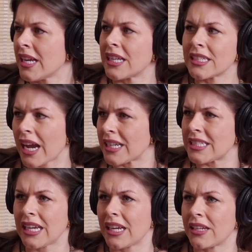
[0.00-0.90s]

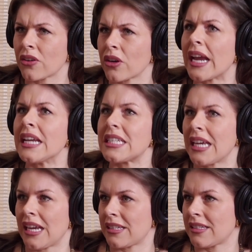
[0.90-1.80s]
19 or
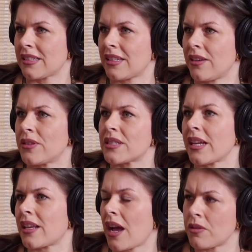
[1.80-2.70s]
18, it was
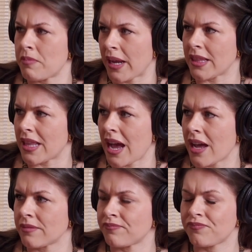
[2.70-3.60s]
like I would paint
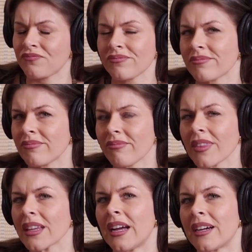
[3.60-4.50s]
that.
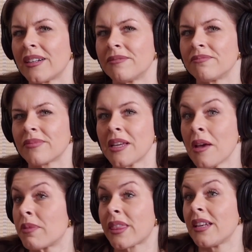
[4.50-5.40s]

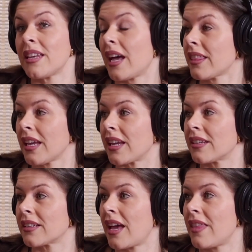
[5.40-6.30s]
But then nothing.
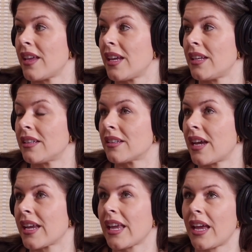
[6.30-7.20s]
And then
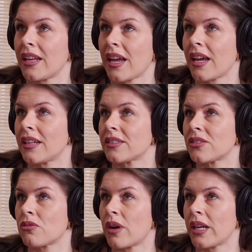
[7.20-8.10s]
again at
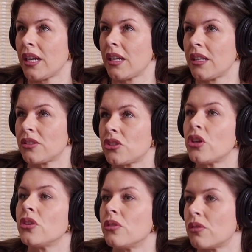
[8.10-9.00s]

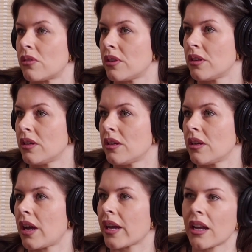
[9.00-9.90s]
22,
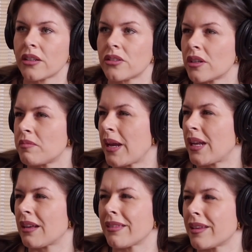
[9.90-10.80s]
I kind of started
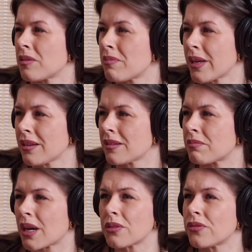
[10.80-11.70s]
painting a little bit,
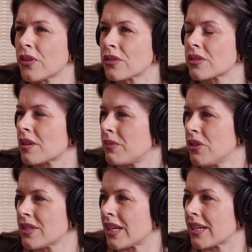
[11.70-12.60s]
but I was focused on
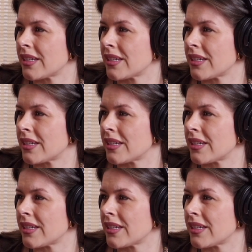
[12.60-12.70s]
music.